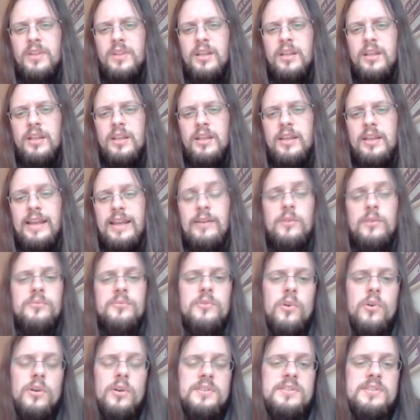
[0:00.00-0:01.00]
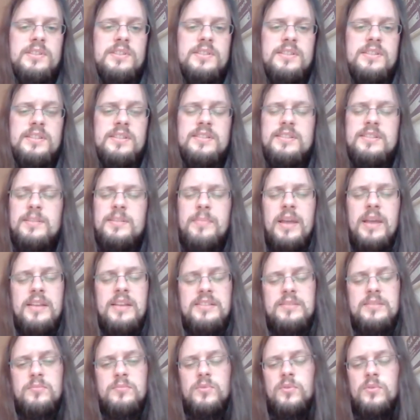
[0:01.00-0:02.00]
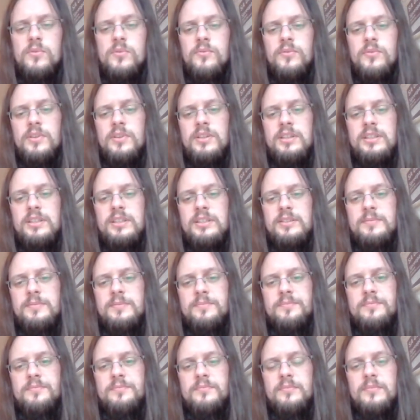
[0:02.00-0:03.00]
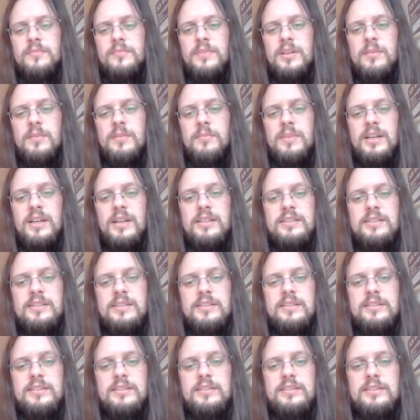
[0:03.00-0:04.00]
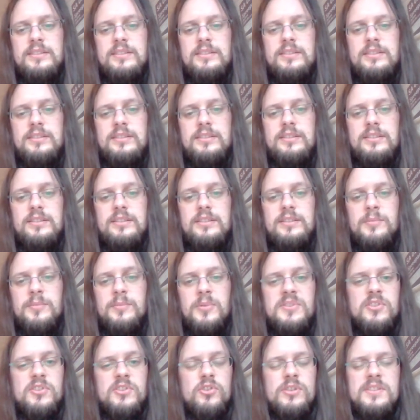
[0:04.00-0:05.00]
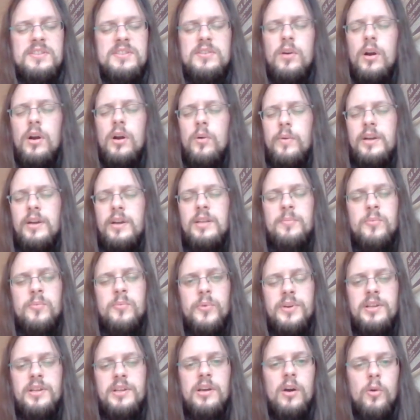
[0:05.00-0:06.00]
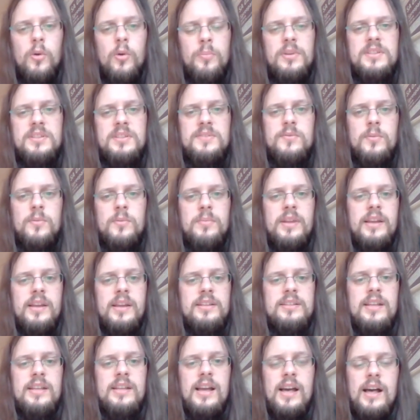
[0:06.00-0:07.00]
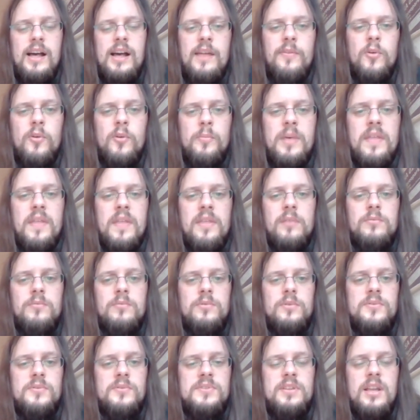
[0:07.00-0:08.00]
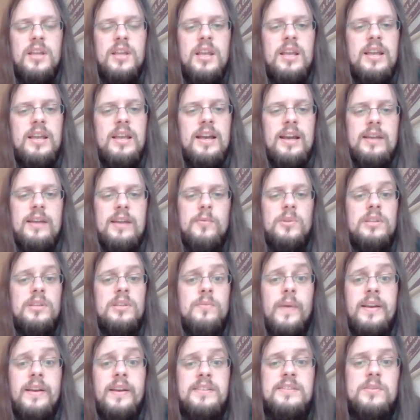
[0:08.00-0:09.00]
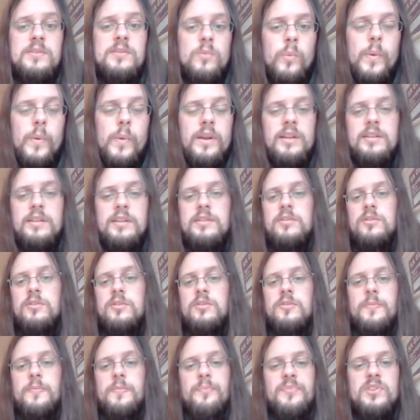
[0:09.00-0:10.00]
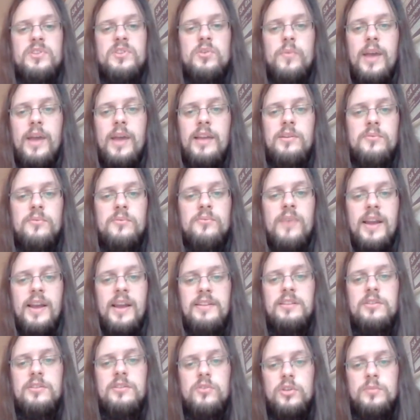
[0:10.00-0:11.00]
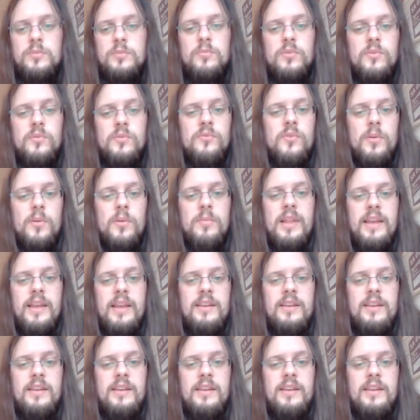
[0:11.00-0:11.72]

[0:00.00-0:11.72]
And of course, this isn't the best move, but the position is already pretty hopeless for black. There are no better moves. I would advise you really to try to find a good move for black.